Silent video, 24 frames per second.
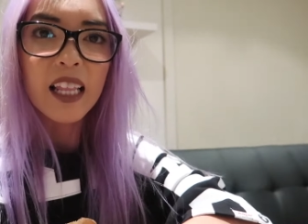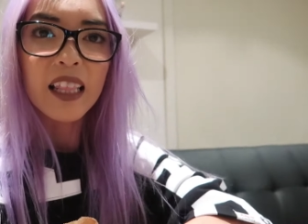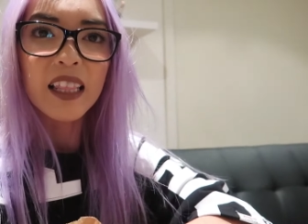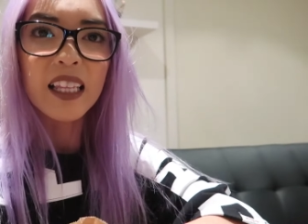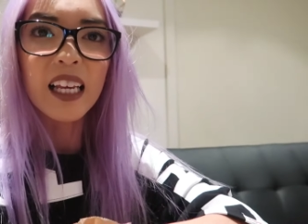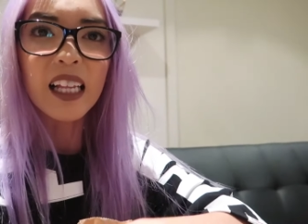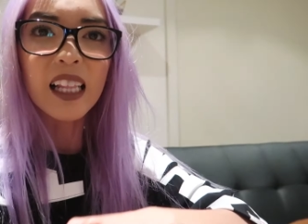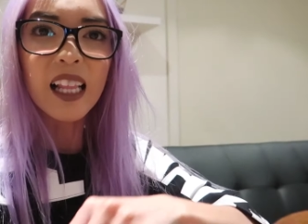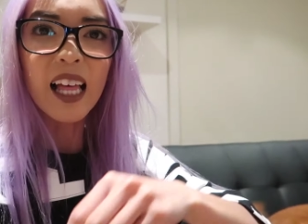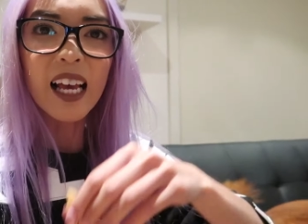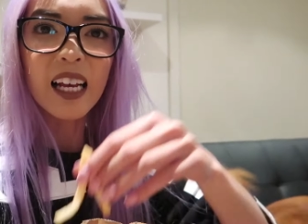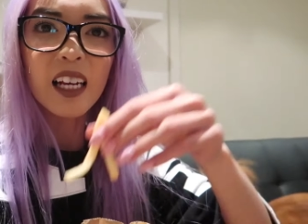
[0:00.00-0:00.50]

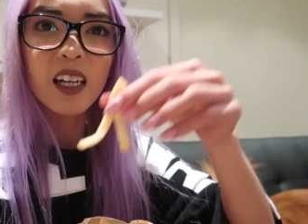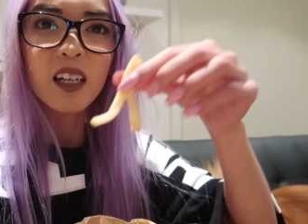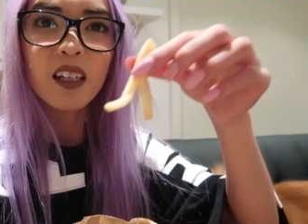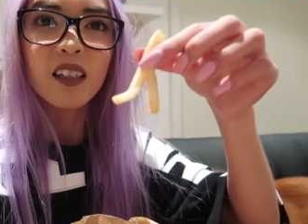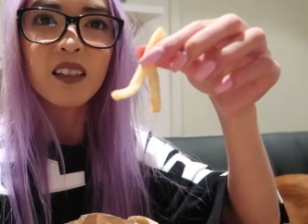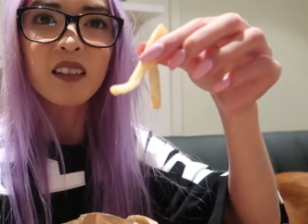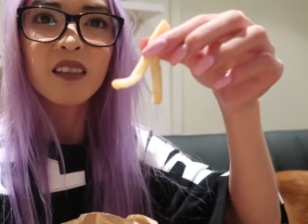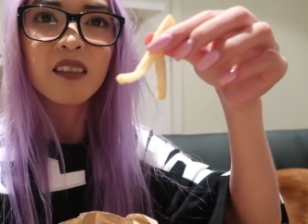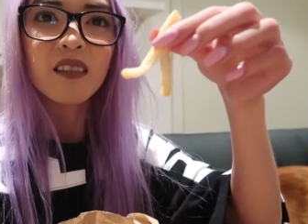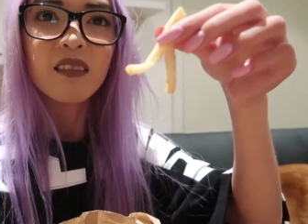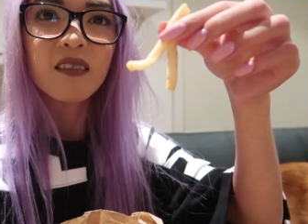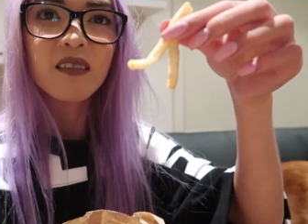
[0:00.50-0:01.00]
They're like
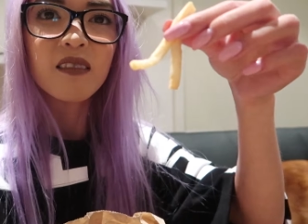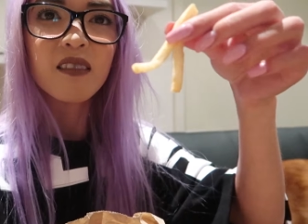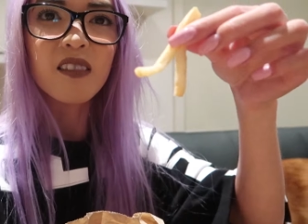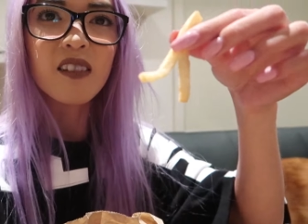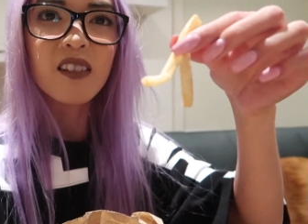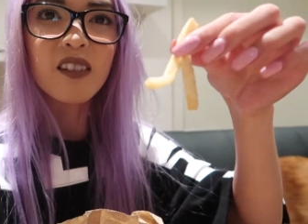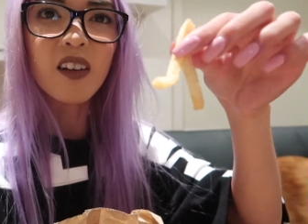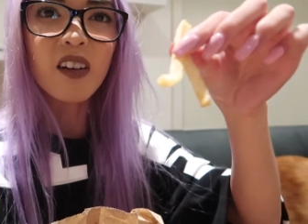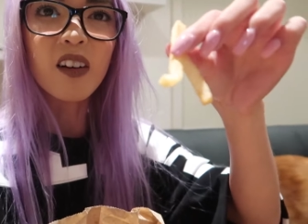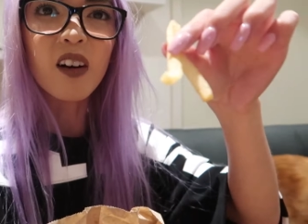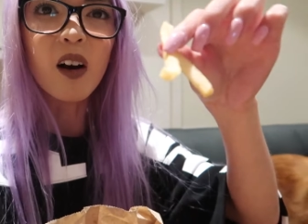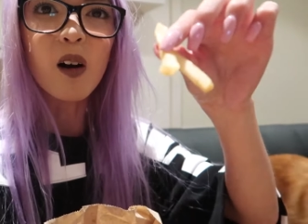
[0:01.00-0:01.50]

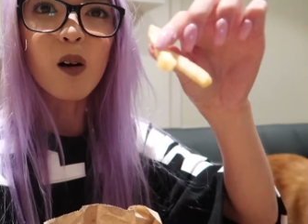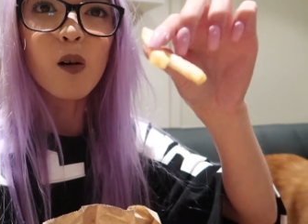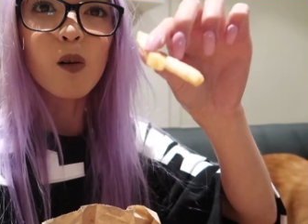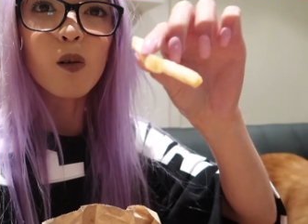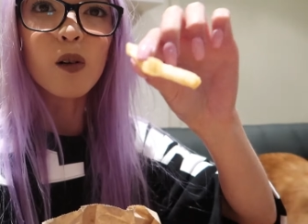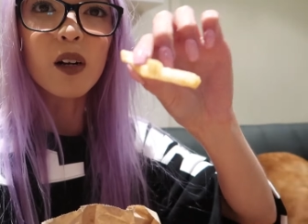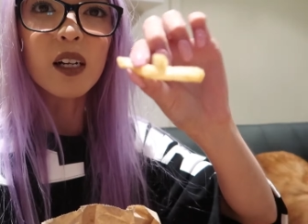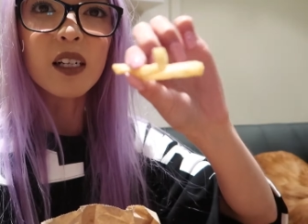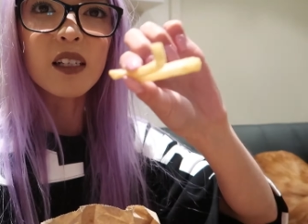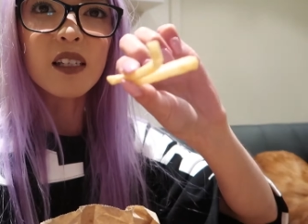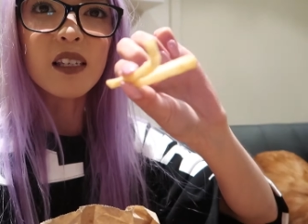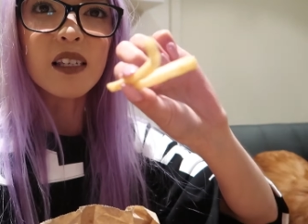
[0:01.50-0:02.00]
so
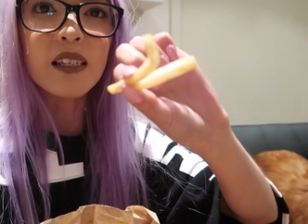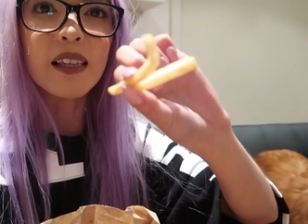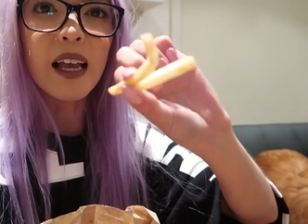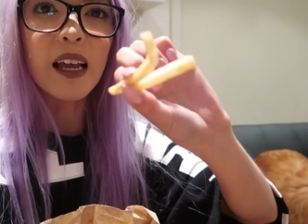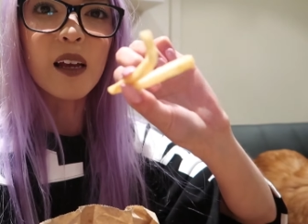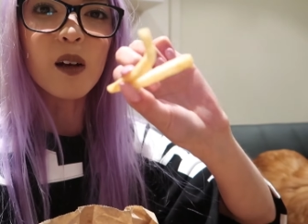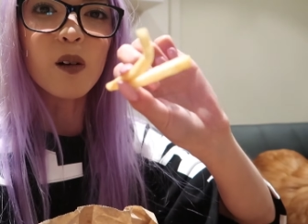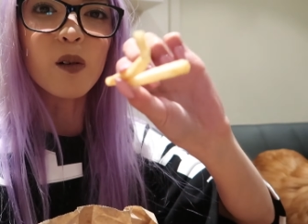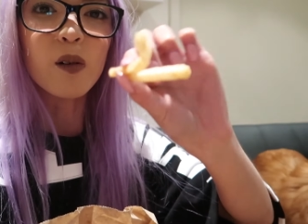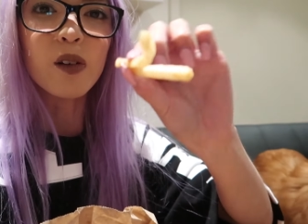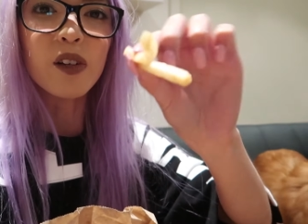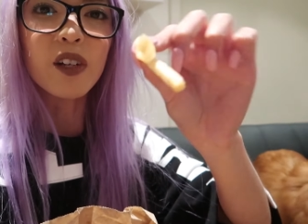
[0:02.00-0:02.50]
old and
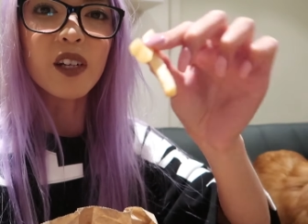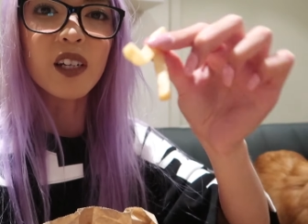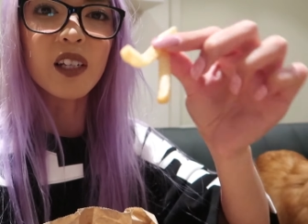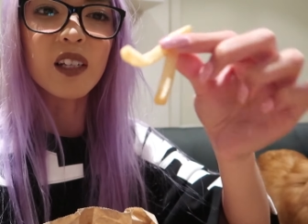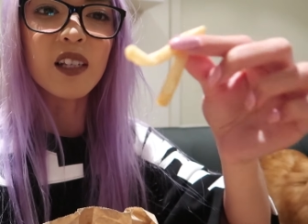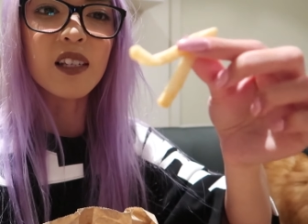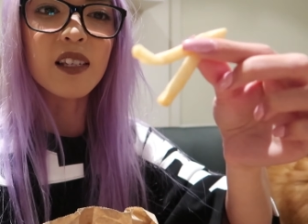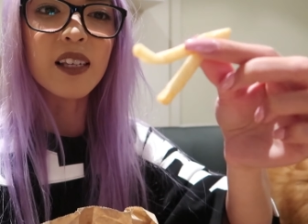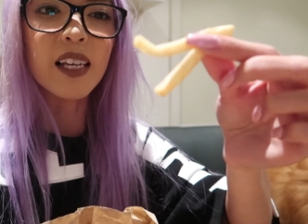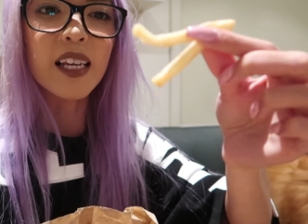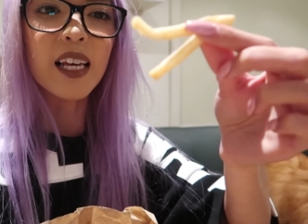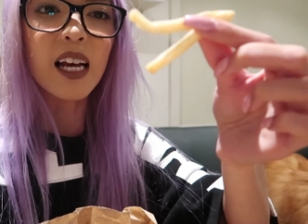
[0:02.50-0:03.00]
stale. You
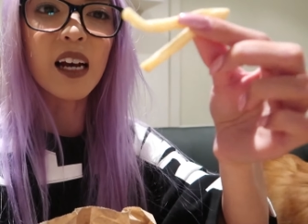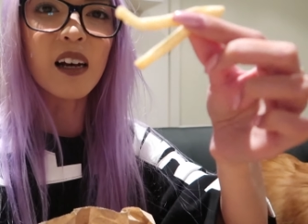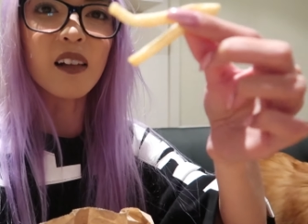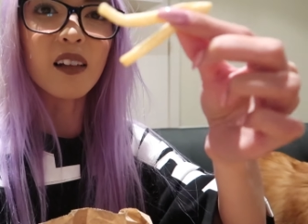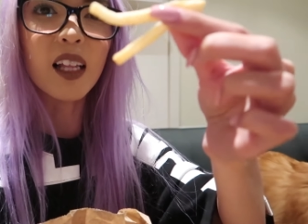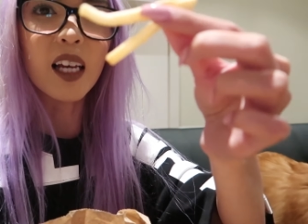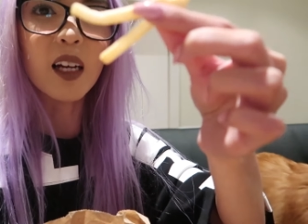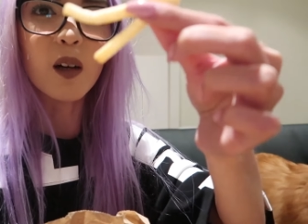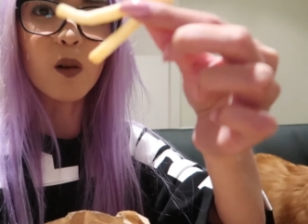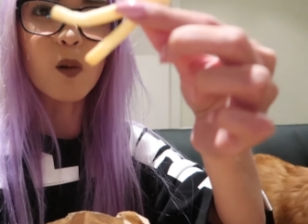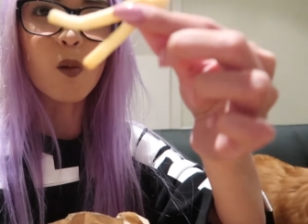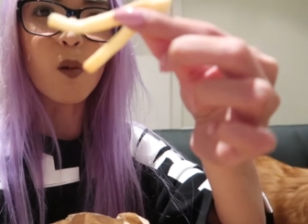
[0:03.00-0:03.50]
can see
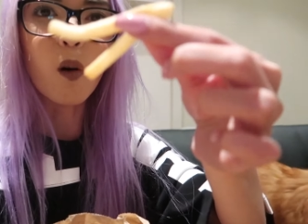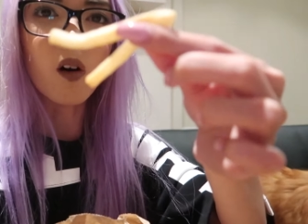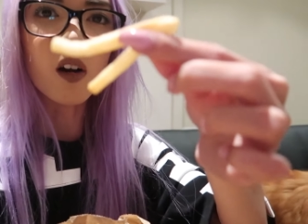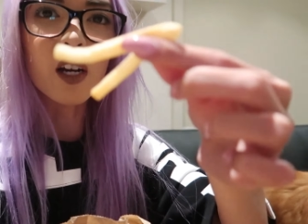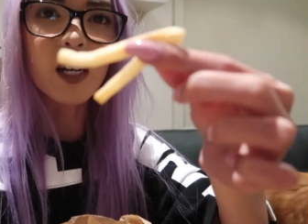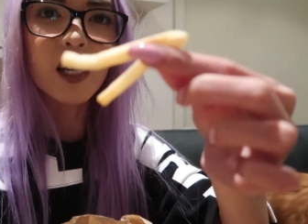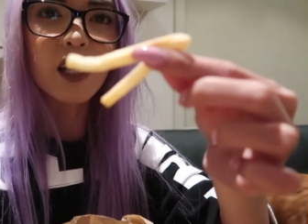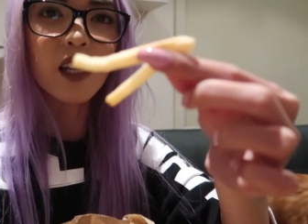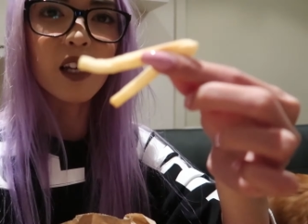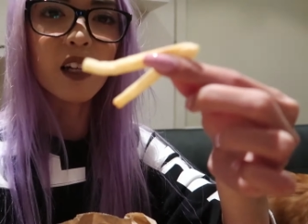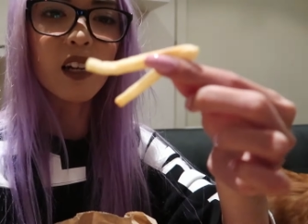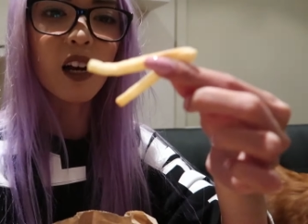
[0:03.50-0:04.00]
how like
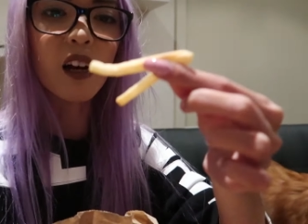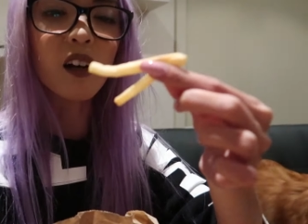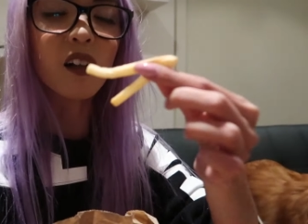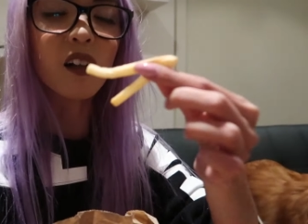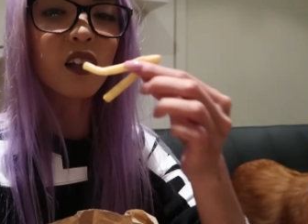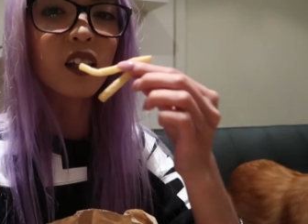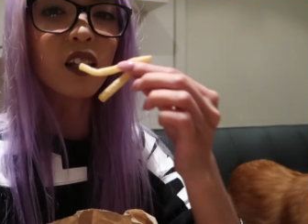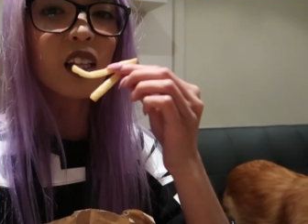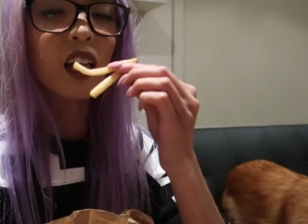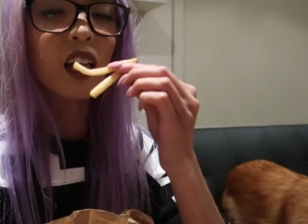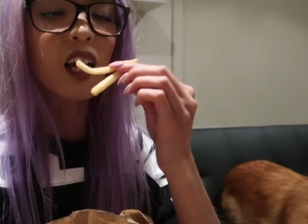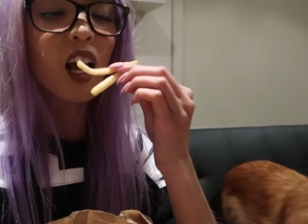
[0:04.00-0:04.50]
wonky and
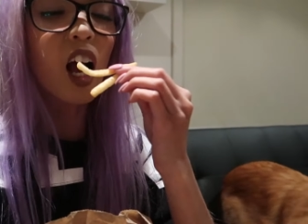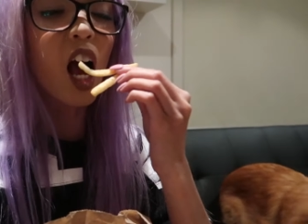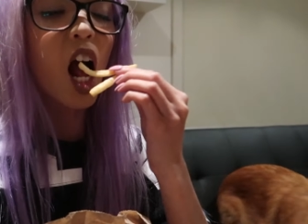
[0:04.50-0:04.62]
ugly they